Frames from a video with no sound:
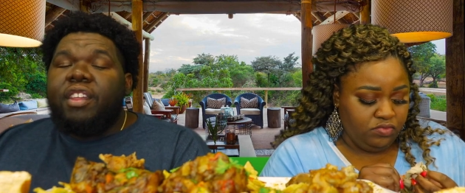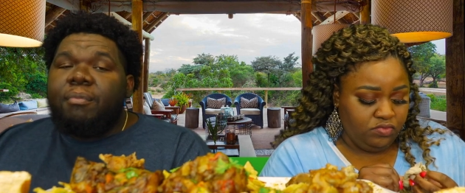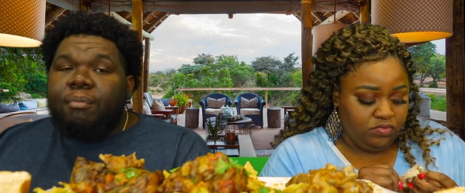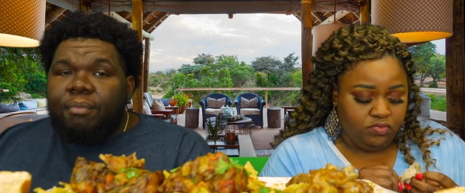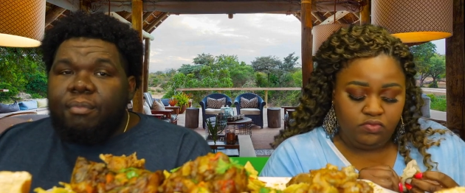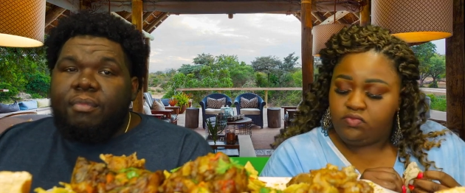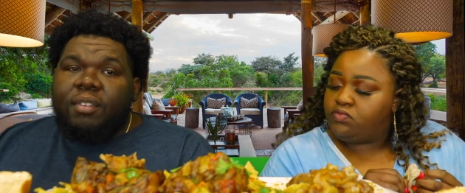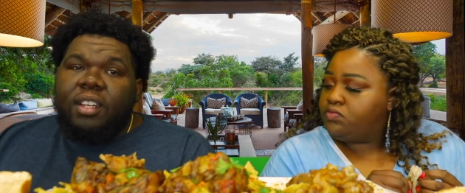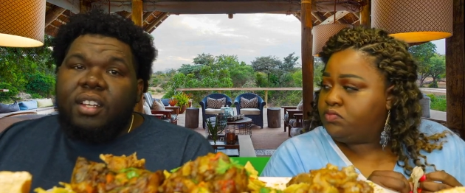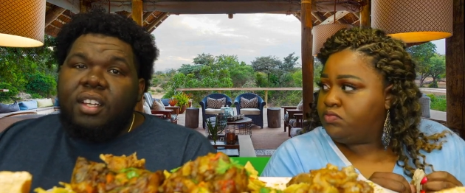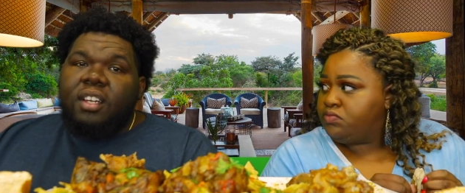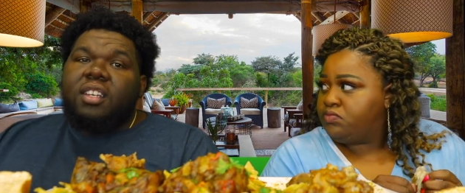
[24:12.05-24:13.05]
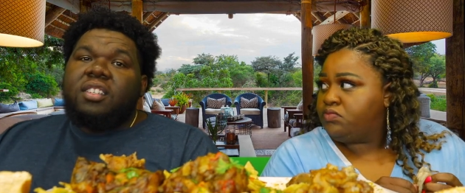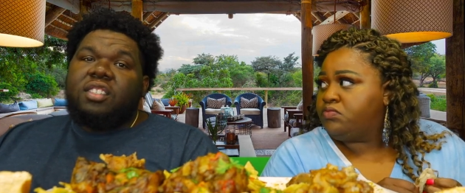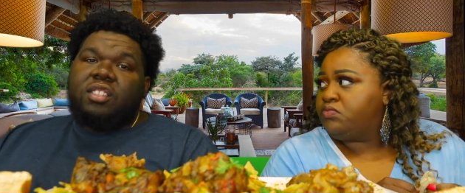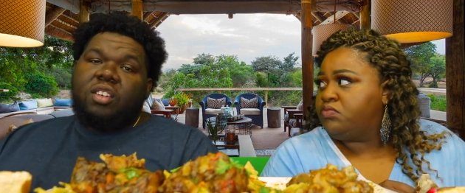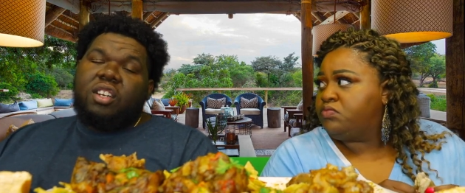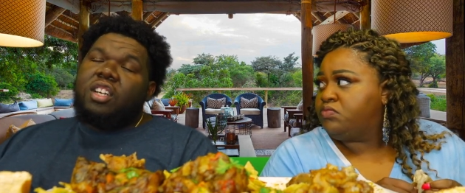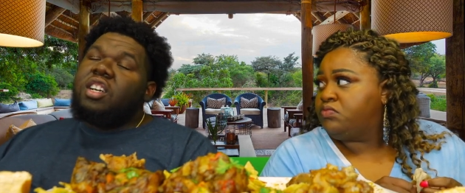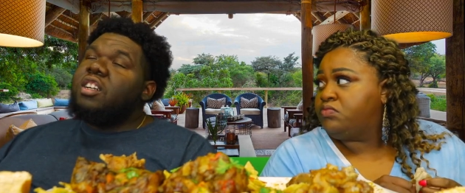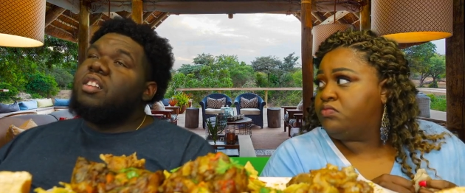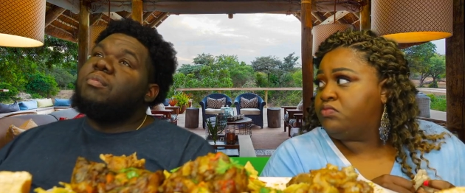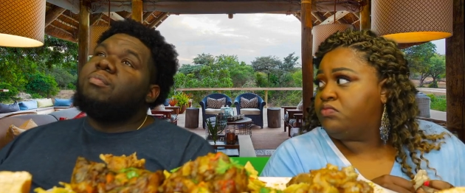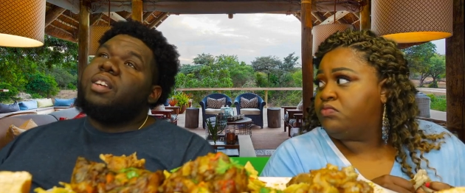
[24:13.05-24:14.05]
Speaker 1: them. She's going to look
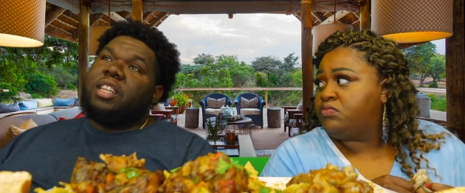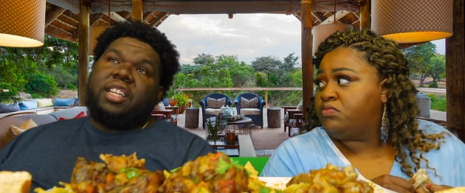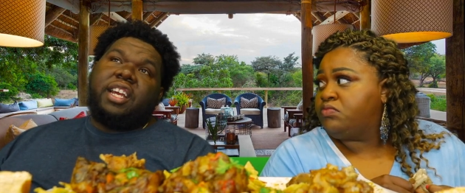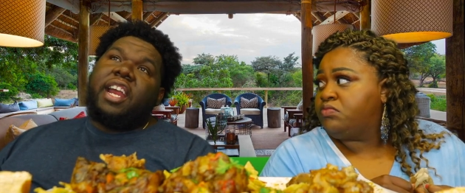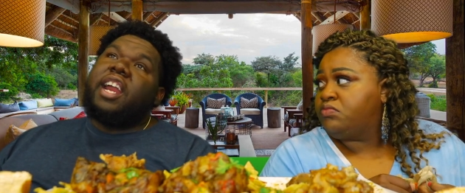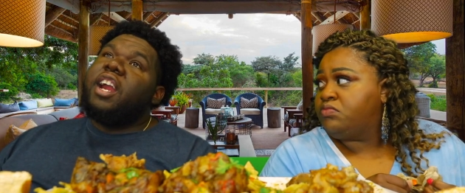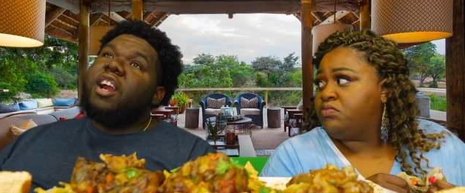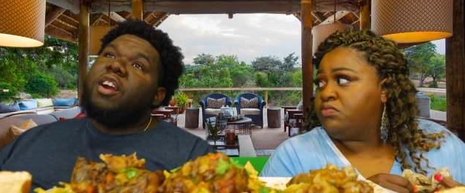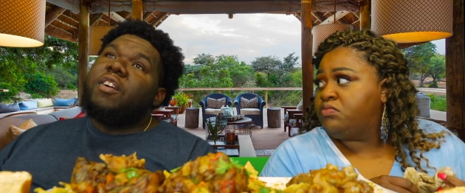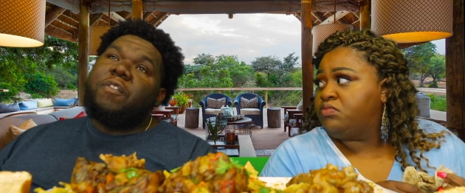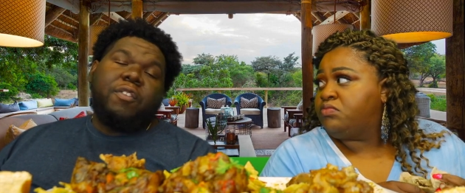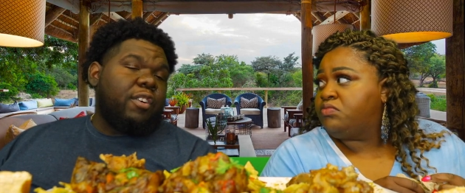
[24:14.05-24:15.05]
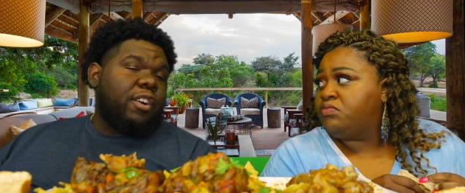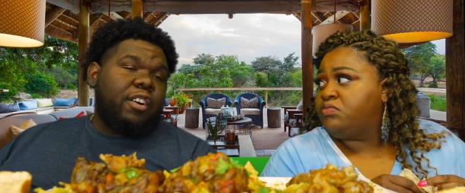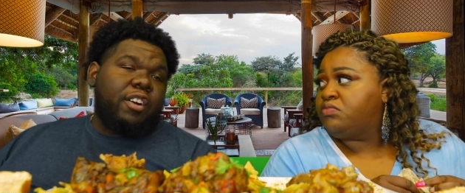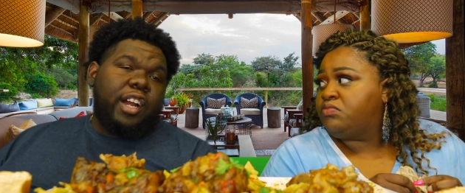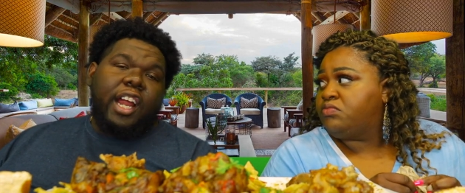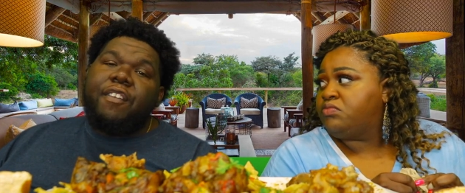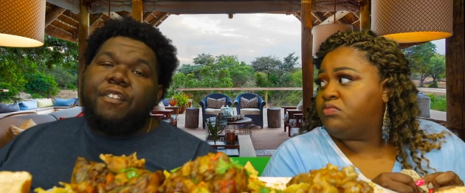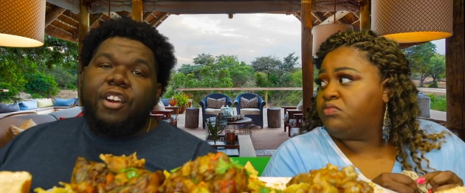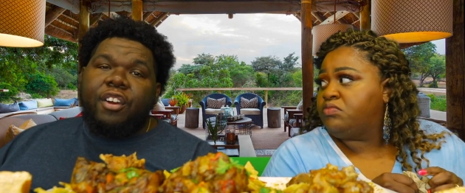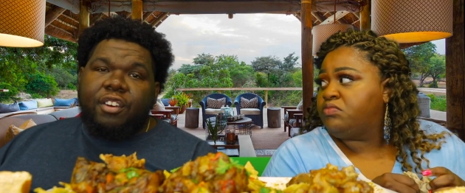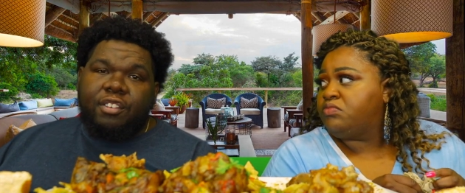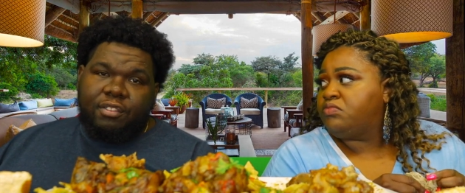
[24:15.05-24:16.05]
at them in the air
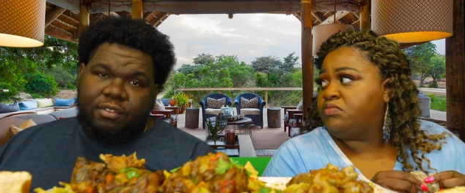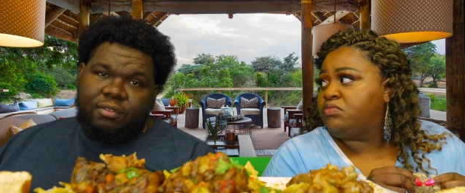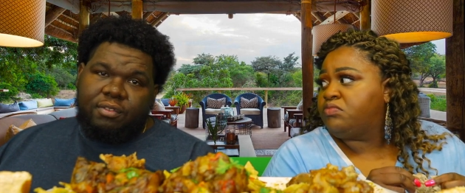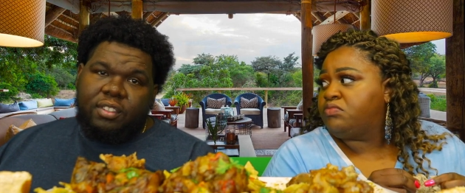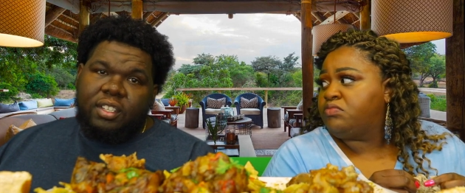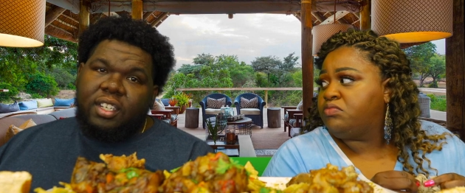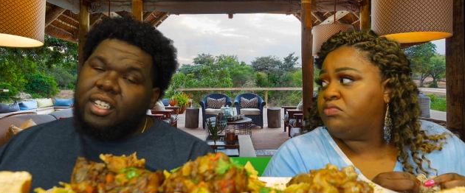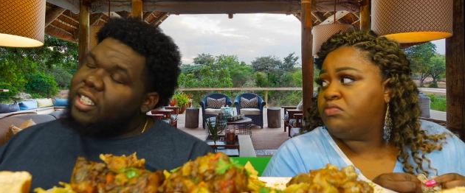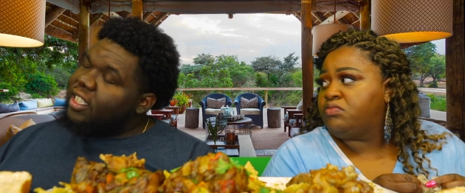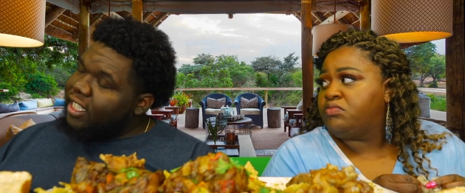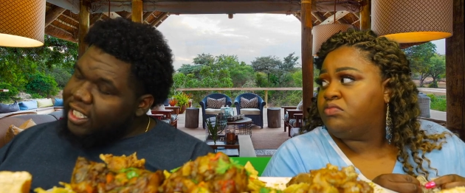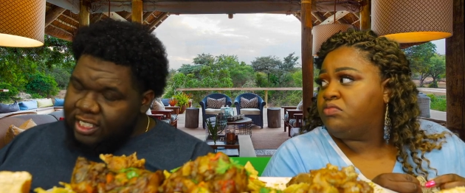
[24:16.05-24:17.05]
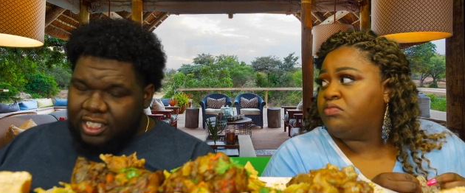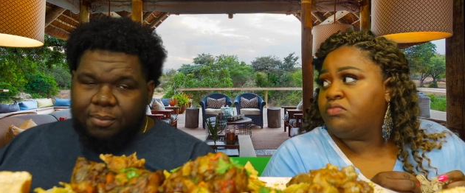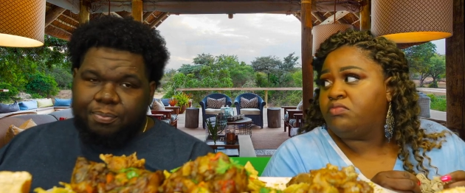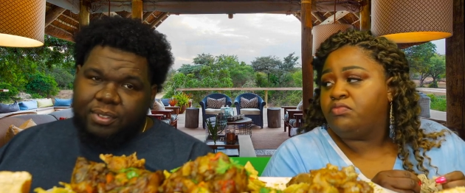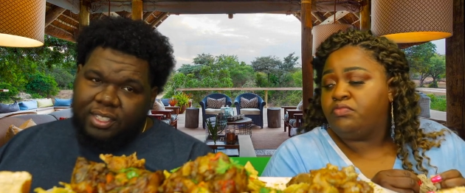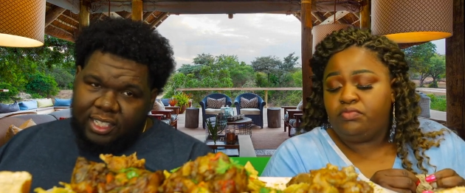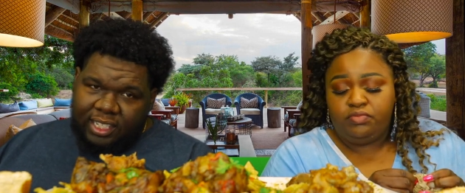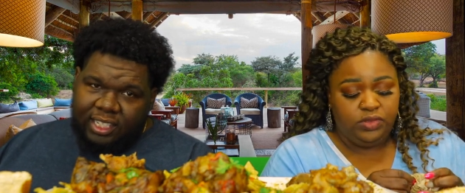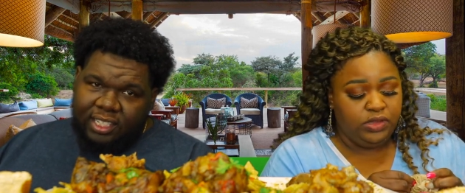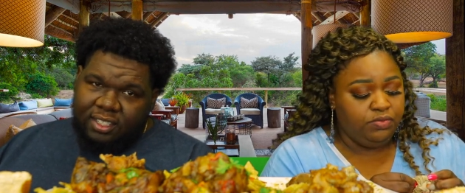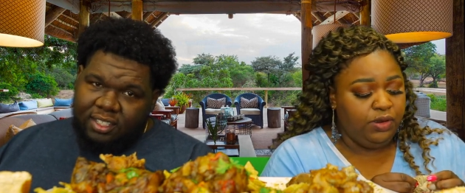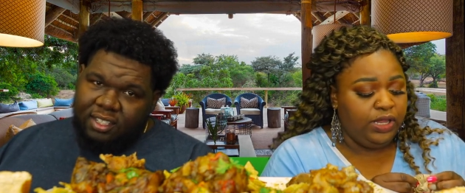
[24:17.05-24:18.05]
forever. Then she
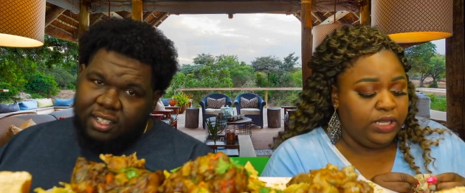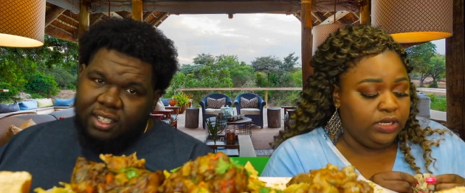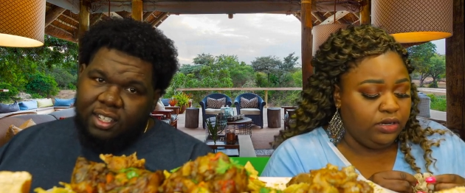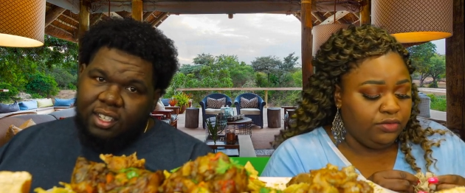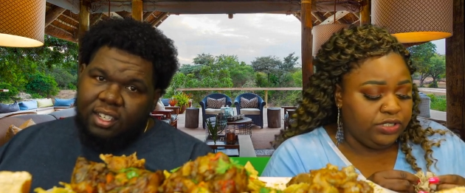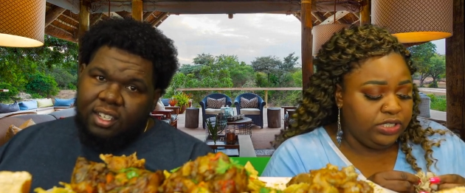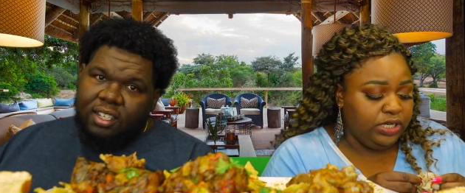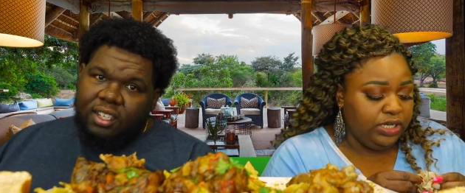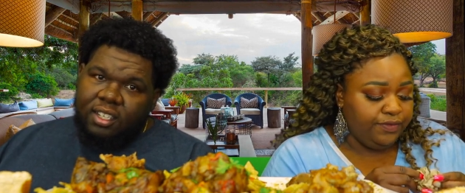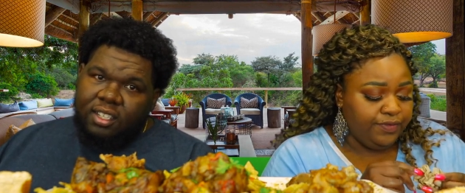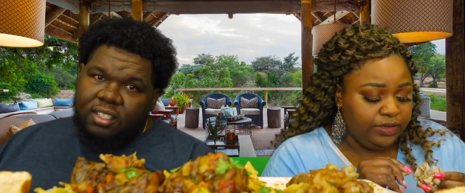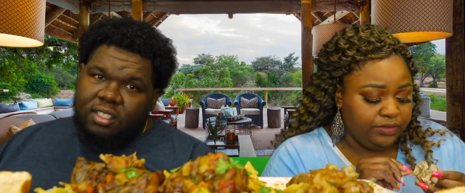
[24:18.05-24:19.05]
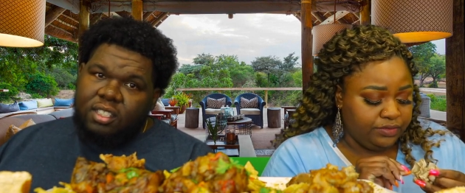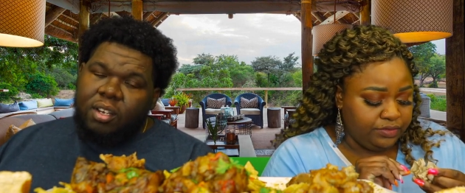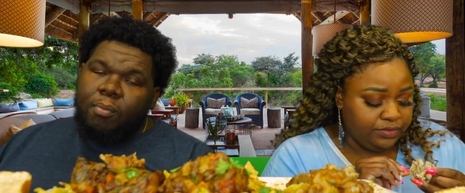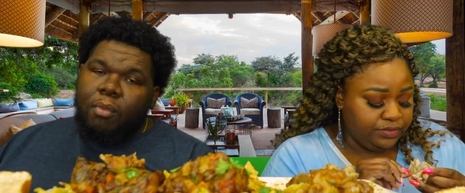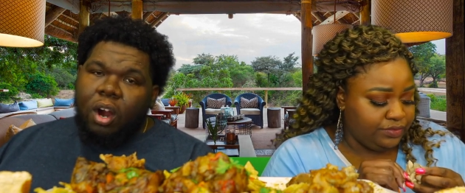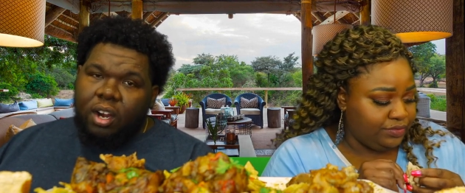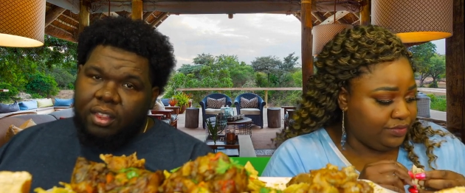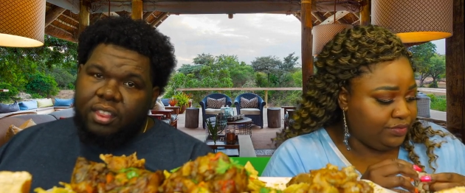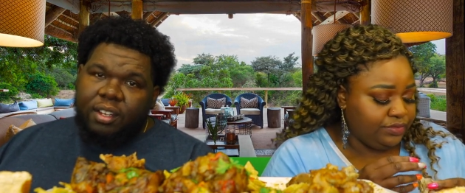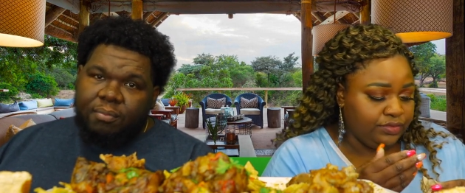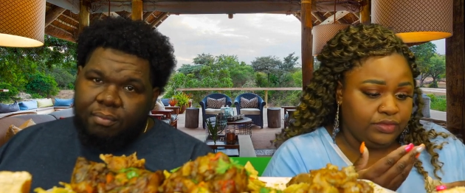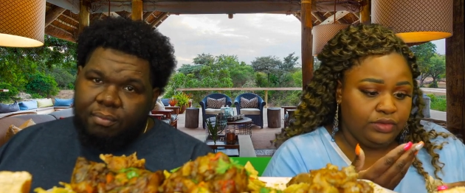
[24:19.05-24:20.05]
proceeds...
Speaker 2: I don't even know what she's looking for.
Speaker 1: ...to mark
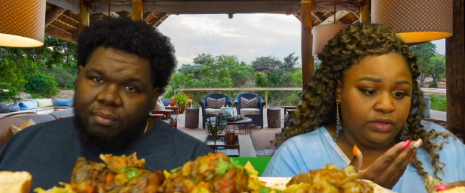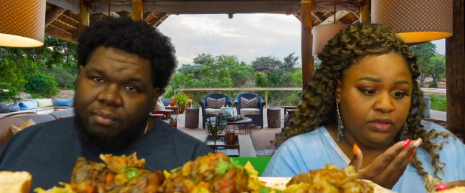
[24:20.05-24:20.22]
them.